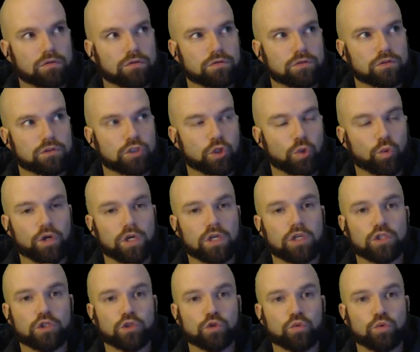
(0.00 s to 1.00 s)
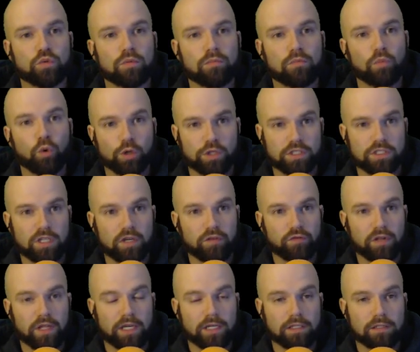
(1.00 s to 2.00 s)
so we're going to do more stuff
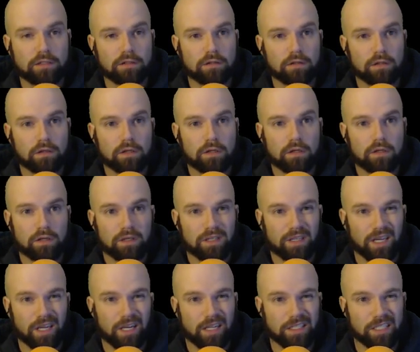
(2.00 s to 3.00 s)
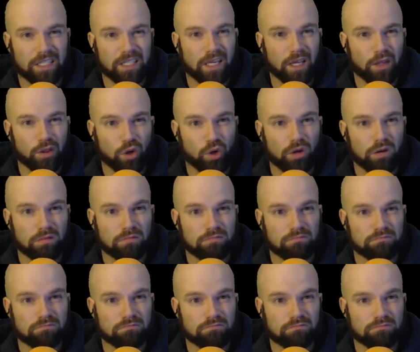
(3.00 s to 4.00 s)
like kind of together.
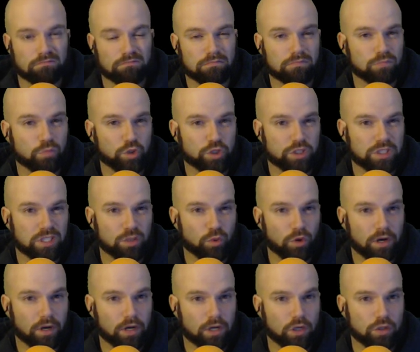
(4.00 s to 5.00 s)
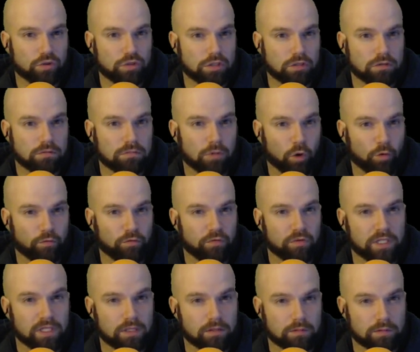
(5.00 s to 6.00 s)
We'll see where it goes,
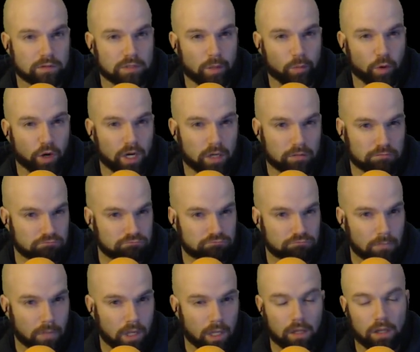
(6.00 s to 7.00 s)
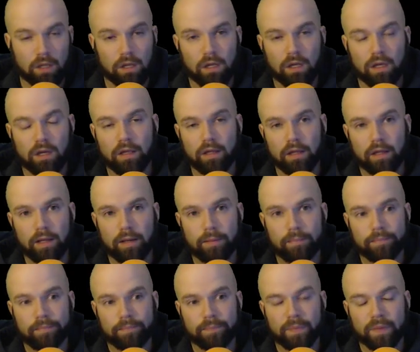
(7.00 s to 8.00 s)
hopefully somewhere. Um,
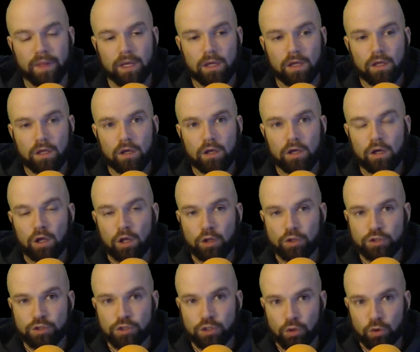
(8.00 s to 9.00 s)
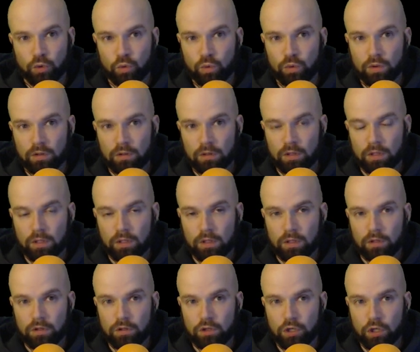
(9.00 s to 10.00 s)
also,
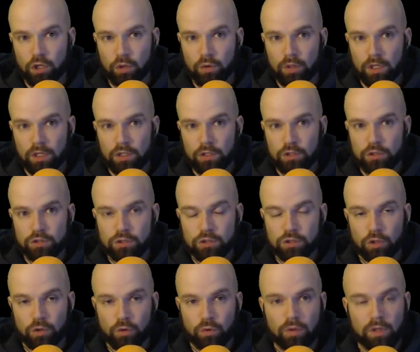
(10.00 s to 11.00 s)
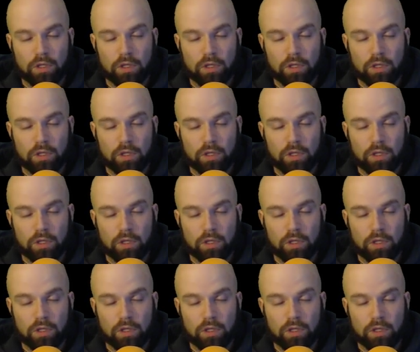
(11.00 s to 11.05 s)
you know, so